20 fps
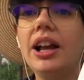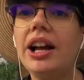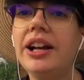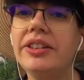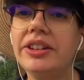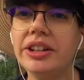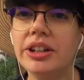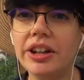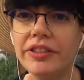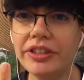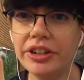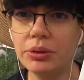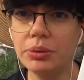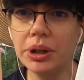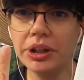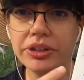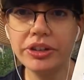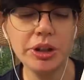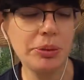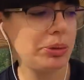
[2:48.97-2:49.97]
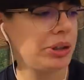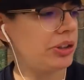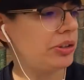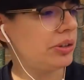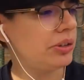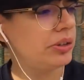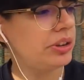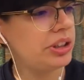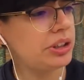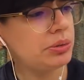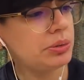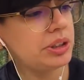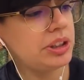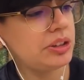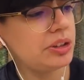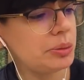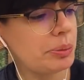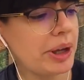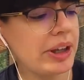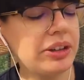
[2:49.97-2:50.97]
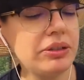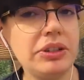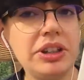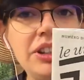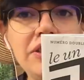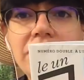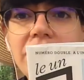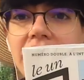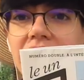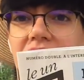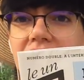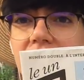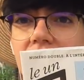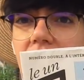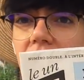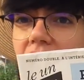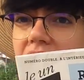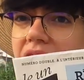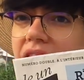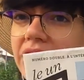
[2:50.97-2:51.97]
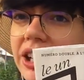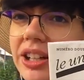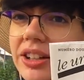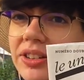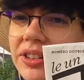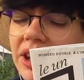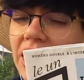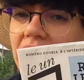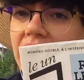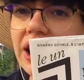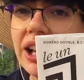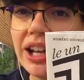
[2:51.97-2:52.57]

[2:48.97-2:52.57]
And they cover one topic. So this one is about reinventing holidays.